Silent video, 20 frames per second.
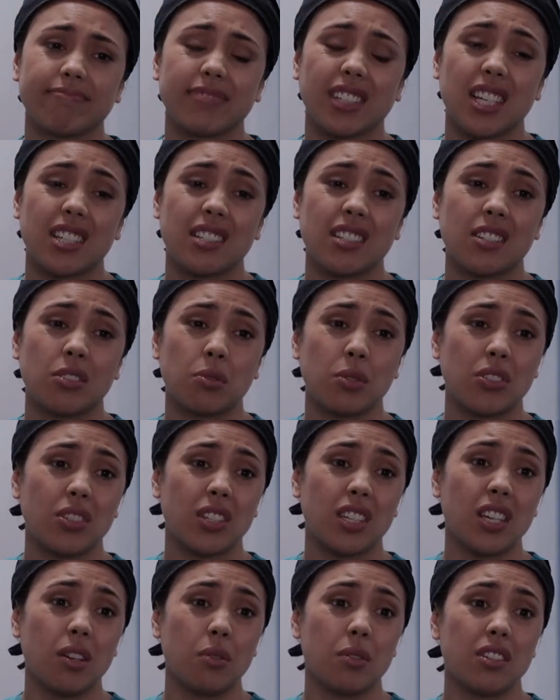Guess that's what you
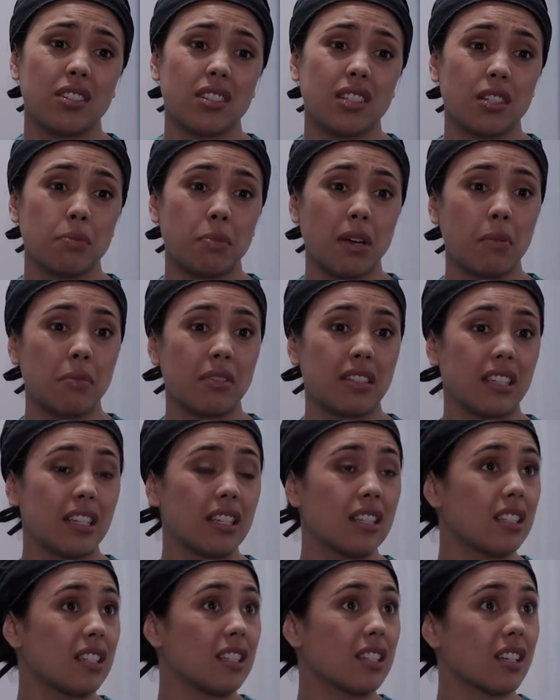get when you set departments
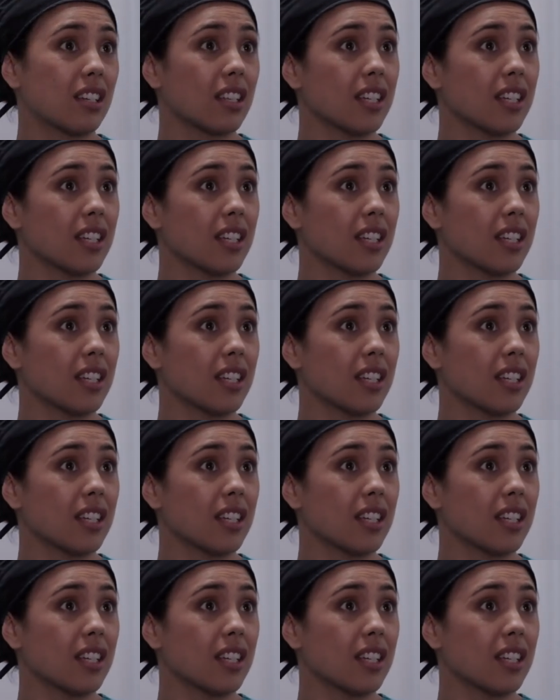against each